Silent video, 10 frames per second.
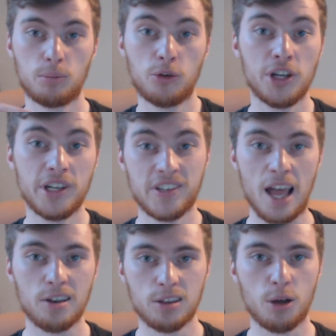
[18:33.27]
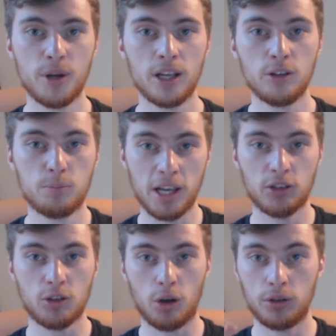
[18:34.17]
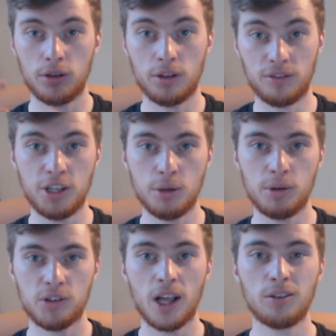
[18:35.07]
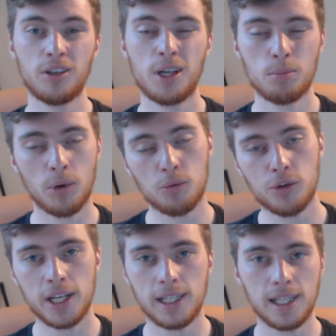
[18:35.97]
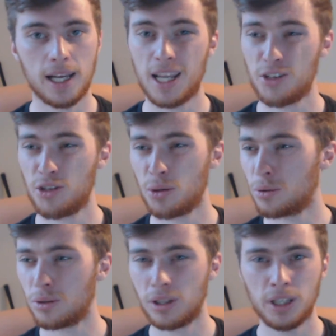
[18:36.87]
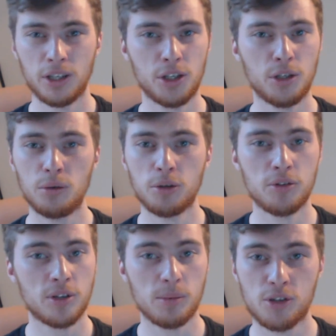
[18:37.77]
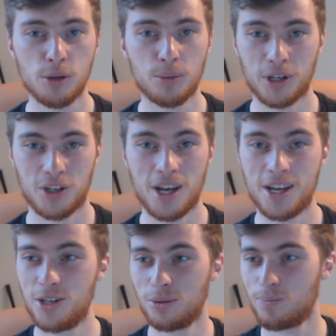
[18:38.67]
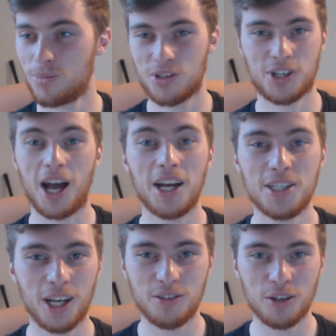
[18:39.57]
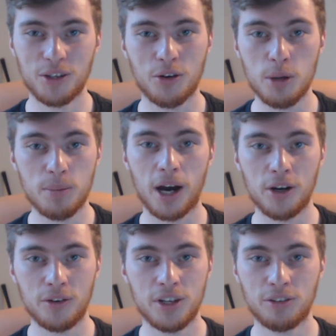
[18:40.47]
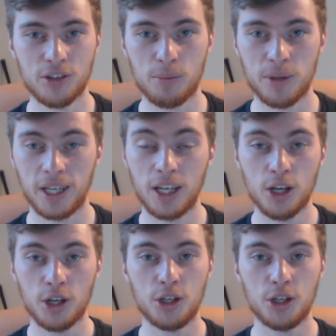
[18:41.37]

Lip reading: preset thumbnails based on the video itself, but really, unless you're, you know, doing something super exciting, you're skydiving over the Great Barrier Reef or something,